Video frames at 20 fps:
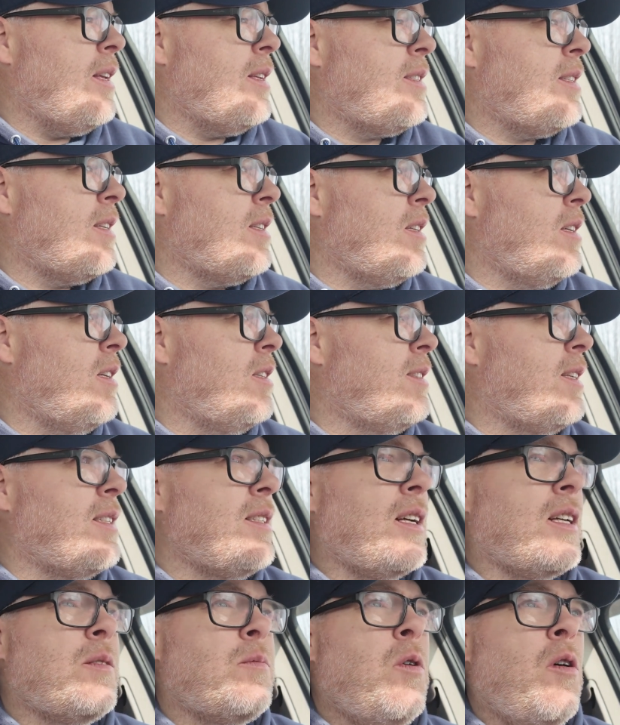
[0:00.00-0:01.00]
this thing sounds
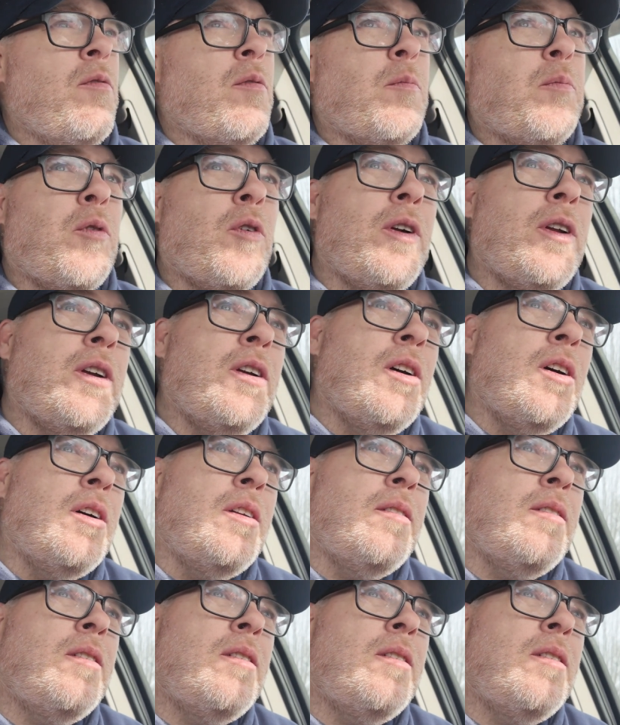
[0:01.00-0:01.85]
like it's moving pretty good.